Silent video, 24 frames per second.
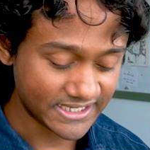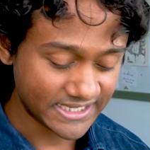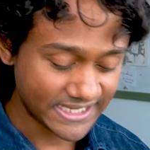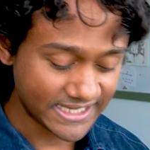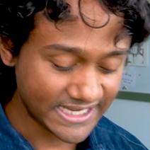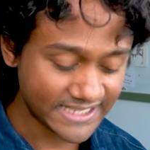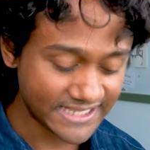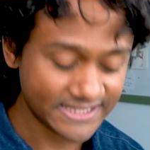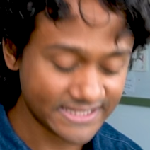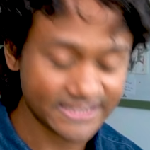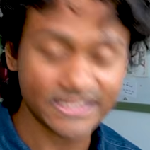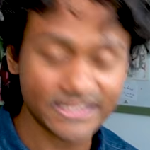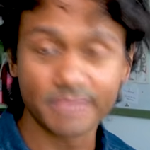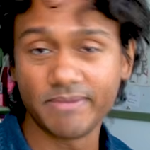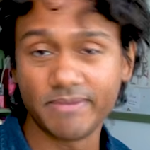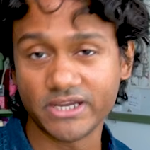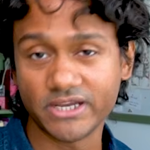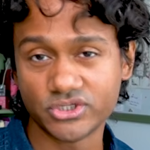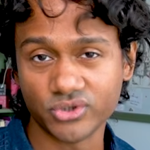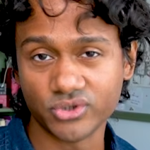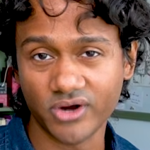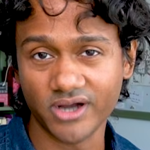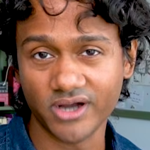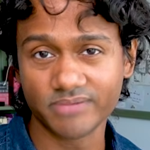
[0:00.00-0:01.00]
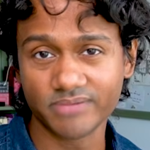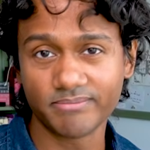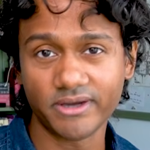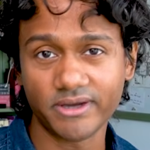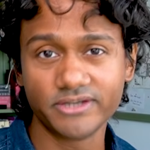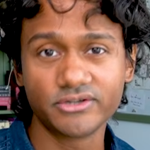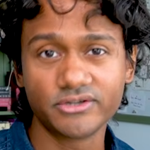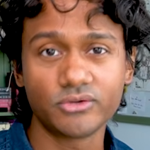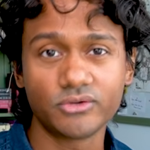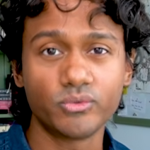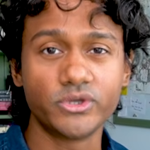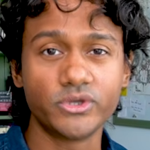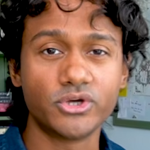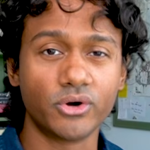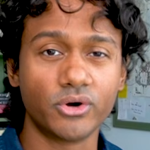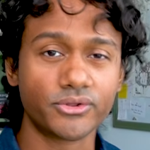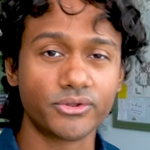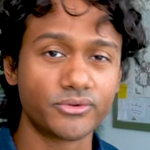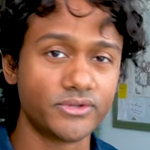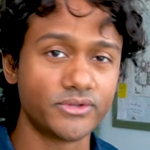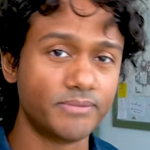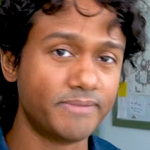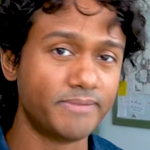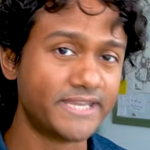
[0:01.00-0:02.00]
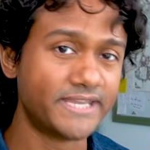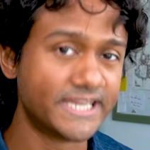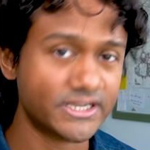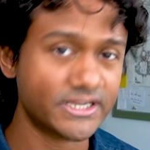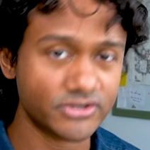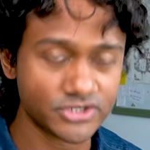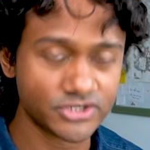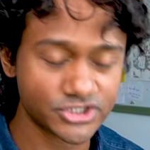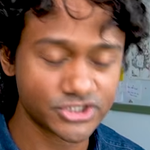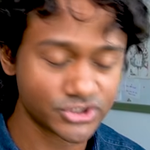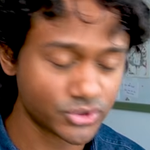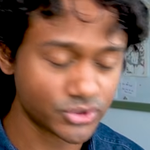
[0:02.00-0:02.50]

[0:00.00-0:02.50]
In the big drawing bundle, we go through the beginner's